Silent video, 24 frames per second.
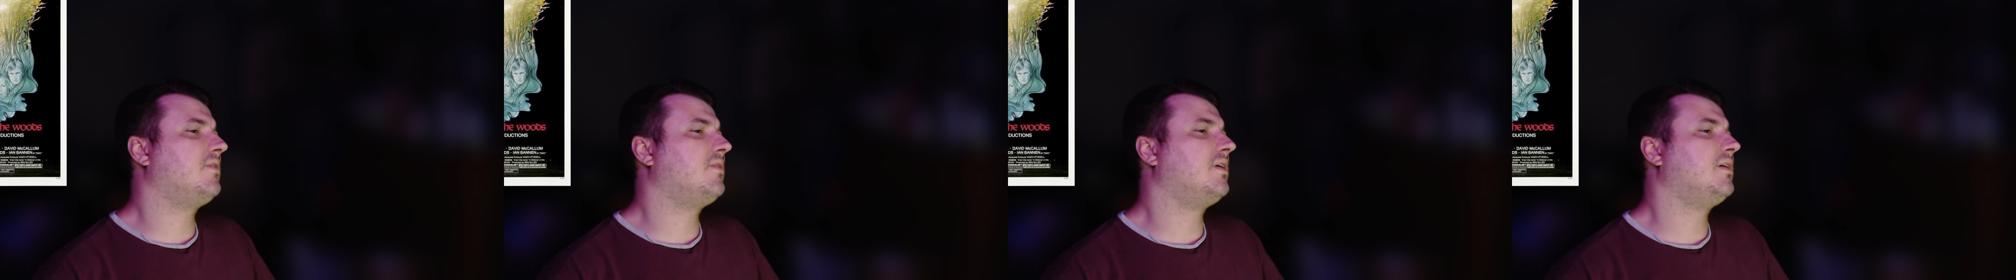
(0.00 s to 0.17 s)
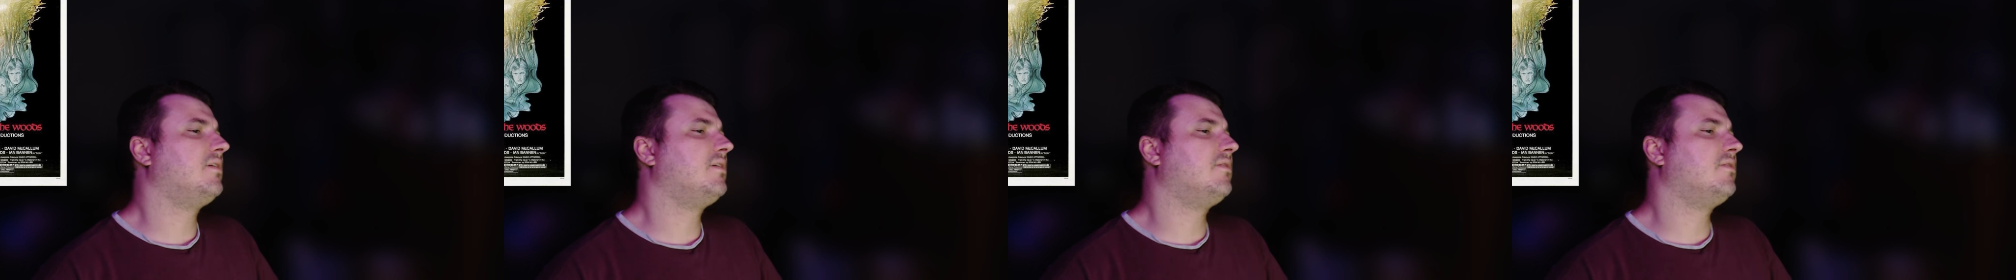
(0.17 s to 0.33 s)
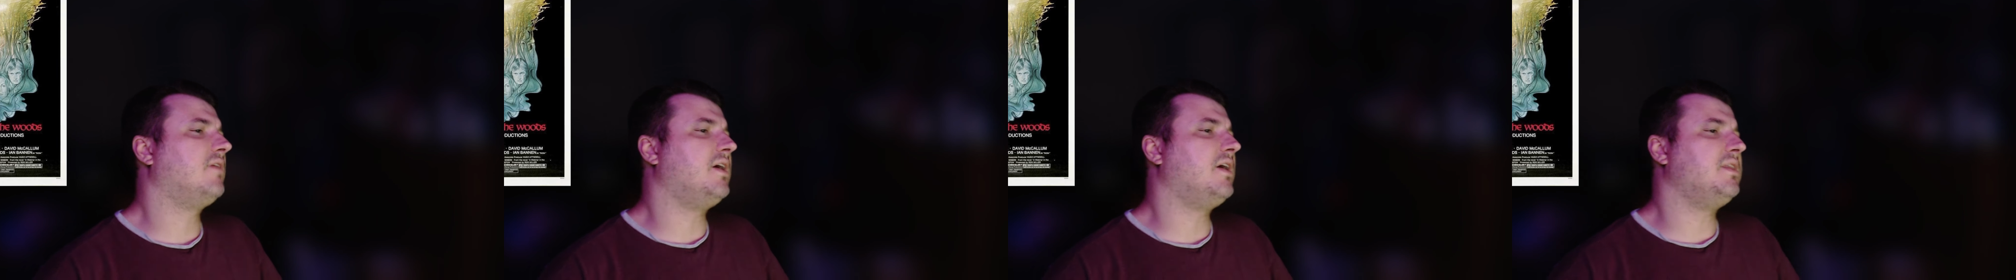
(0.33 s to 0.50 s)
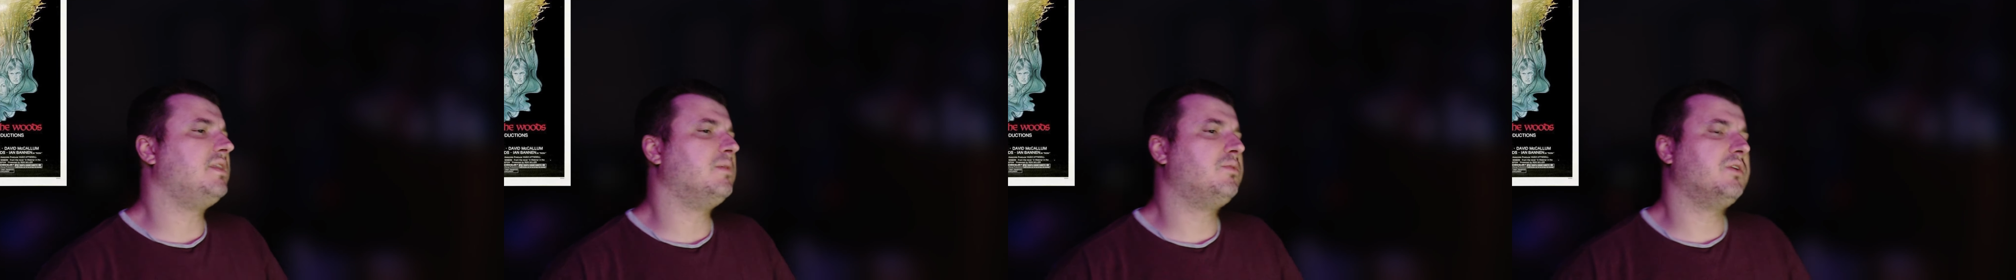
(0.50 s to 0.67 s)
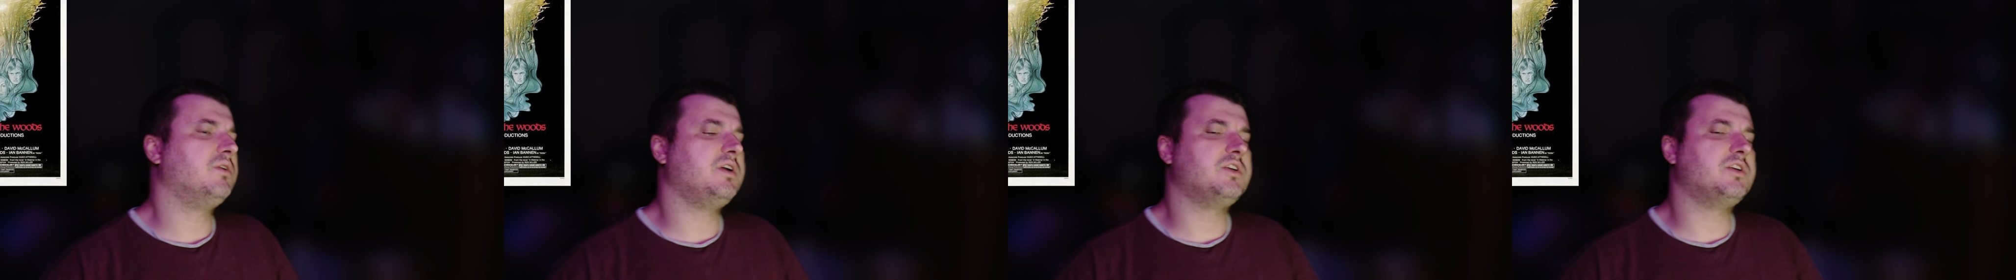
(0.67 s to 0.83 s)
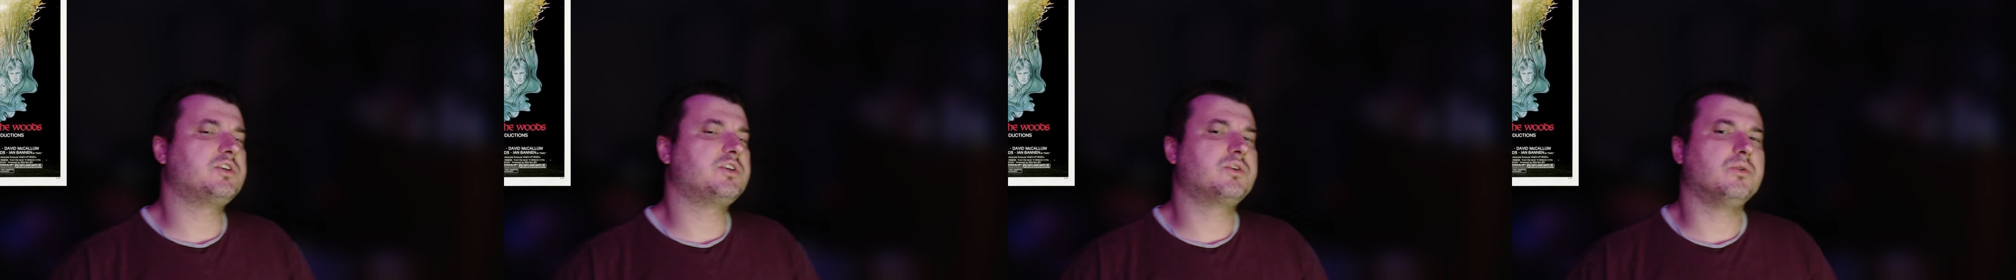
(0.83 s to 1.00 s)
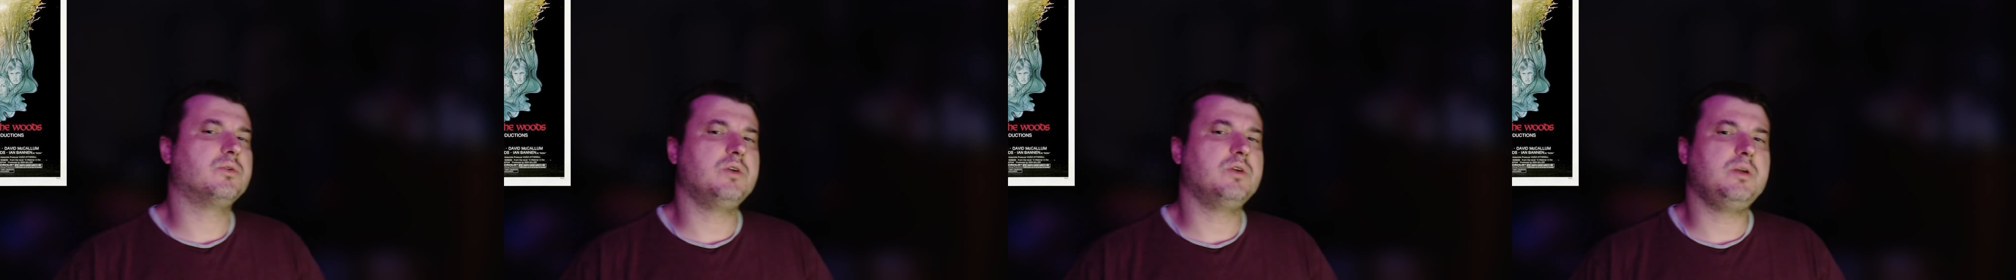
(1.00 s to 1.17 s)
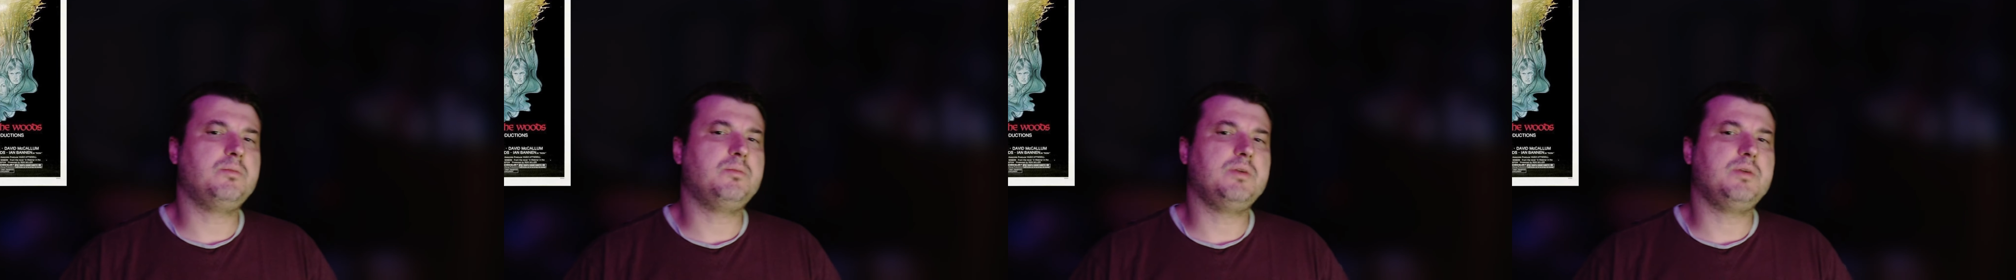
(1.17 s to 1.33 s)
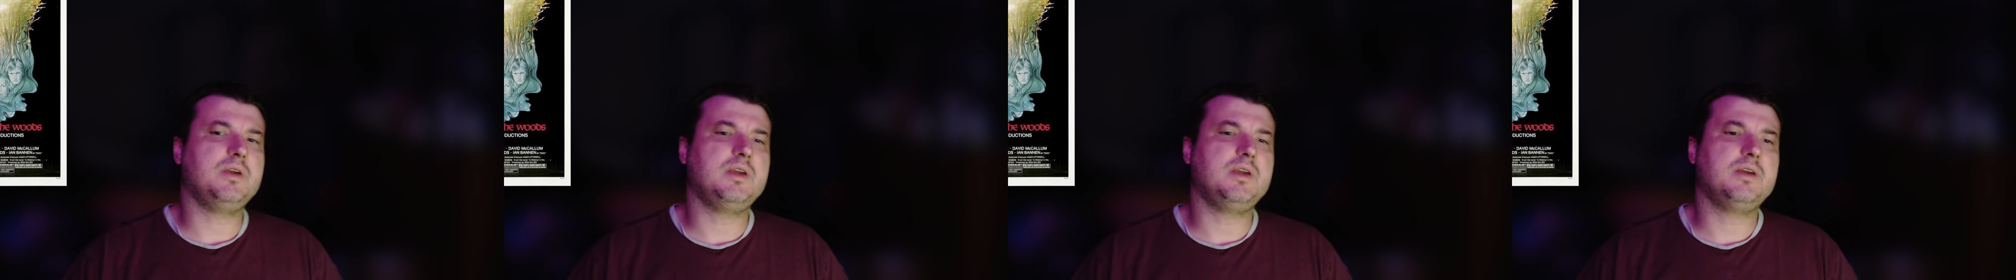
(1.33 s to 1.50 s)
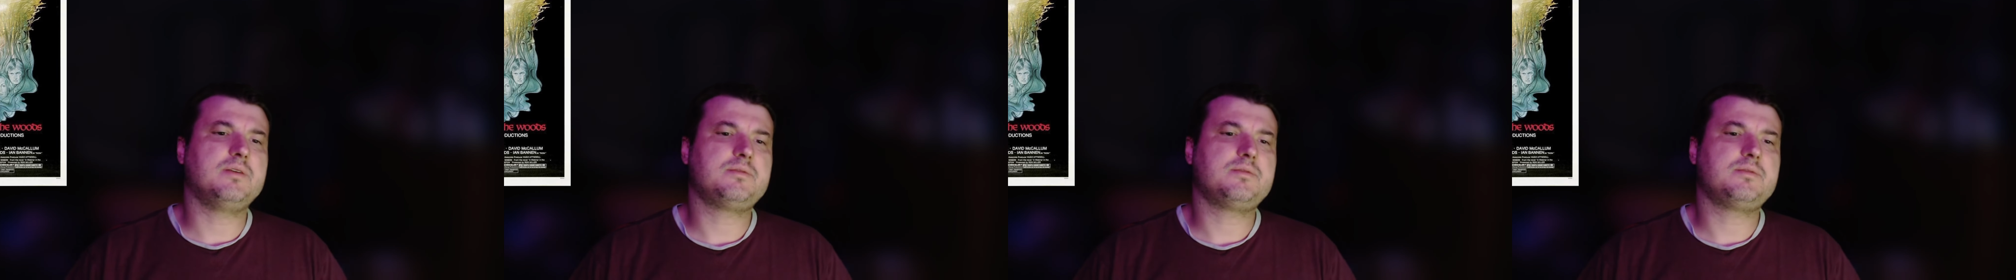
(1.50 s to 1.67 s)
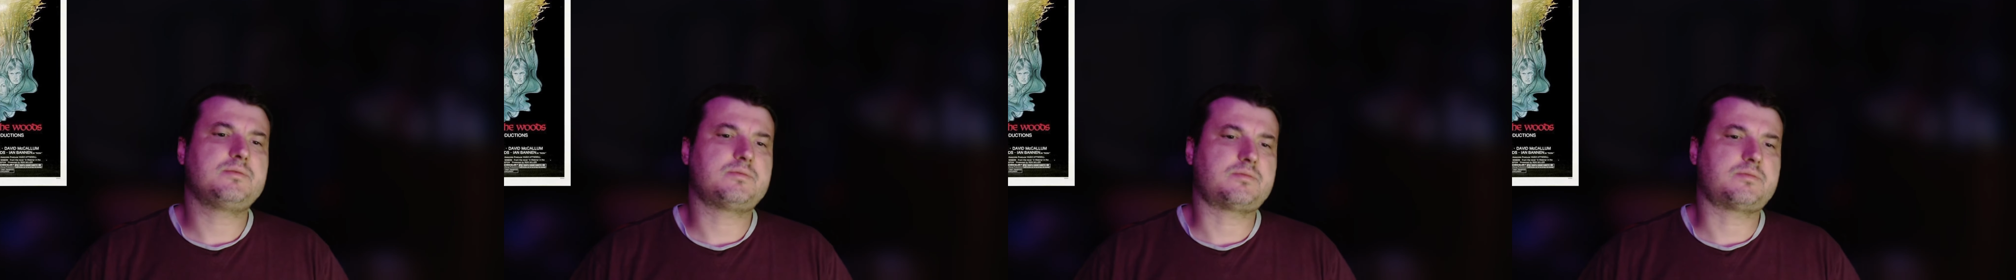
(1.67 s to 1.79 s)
find the place creepy,